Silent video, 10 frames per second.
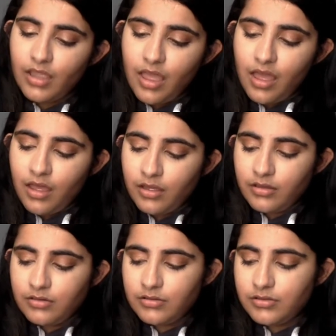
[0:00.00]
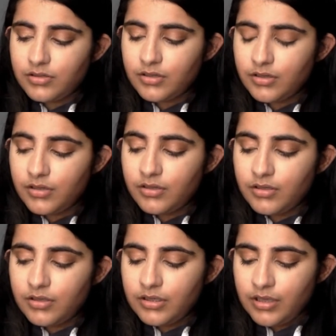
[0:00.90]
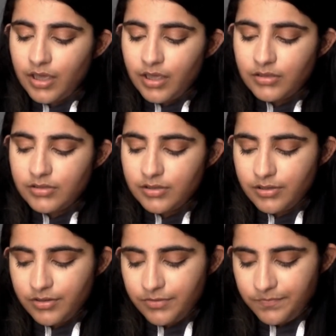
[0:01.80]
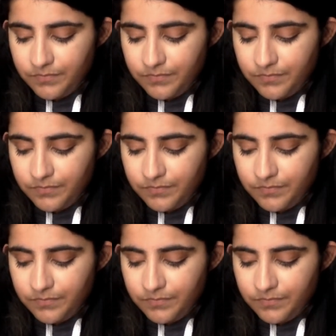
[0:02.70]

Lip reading: And yeah, so